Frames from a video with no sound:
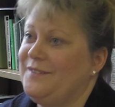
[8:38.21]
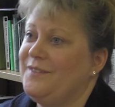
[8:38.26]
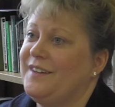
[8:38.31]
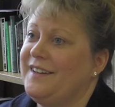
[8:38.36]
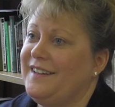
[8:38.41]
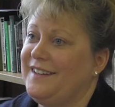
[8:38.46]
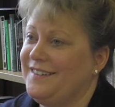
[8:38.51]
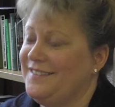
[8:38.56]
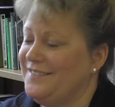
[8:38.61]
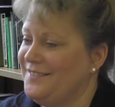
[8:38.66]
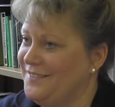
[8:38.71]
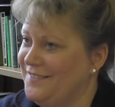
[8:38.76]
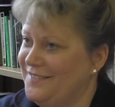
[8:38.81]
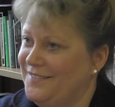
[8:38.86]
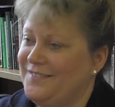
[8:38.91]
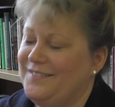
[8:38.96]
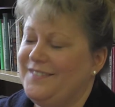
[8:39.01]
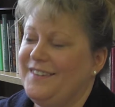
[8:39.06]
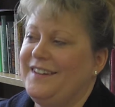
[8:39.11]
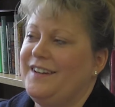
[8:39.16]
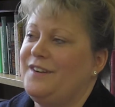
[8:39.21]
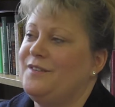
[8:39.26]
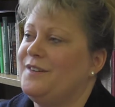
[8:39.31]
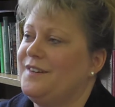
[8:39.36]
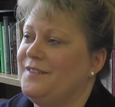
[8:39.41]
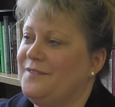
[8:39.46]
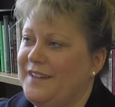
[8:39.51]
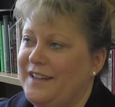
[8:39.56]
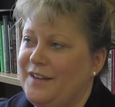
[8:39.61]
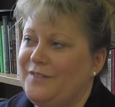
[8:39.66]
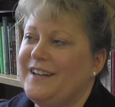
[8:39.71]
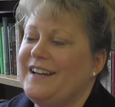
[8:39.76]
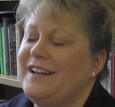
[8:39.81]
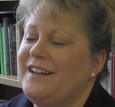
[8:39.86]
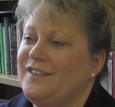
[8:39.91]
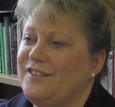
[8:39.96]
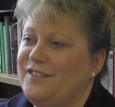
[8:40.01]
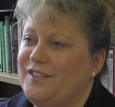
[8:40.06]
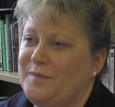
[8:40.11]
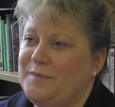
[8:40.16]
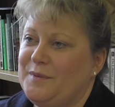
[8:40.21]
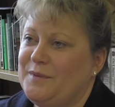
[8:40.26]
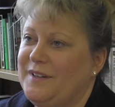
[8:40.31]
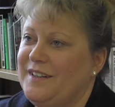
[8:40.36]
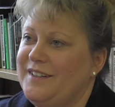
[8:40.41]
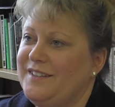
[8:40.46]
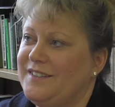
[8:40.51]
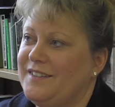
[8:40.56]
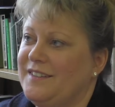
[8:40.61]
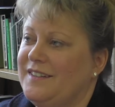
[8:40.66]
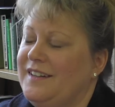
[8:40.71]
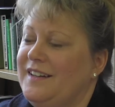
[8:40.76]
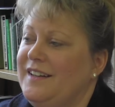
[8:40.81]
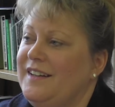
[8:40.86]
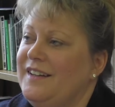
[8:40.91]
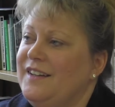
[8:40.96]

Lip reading: when they were getting their separation.